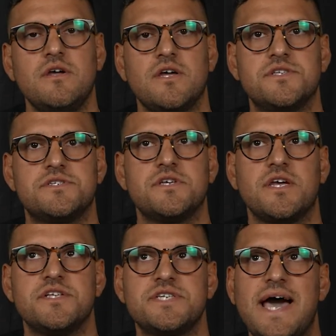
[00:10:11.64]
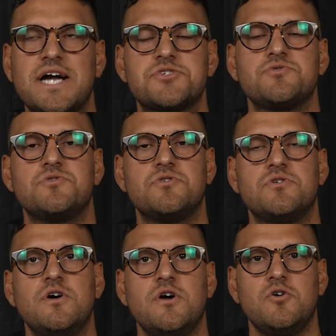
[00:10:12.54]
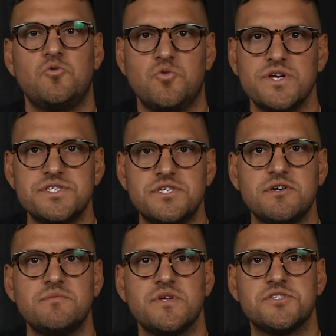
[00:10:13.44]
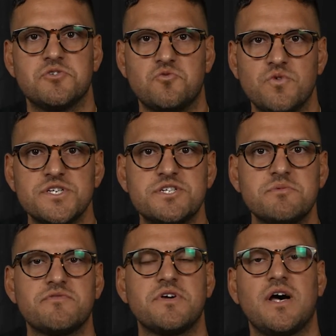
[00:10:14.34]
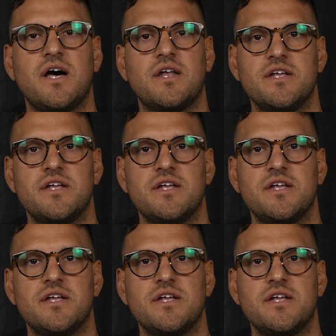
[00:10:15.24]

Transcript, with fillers: it's, it's actual wisdom, it's the wisdom of God,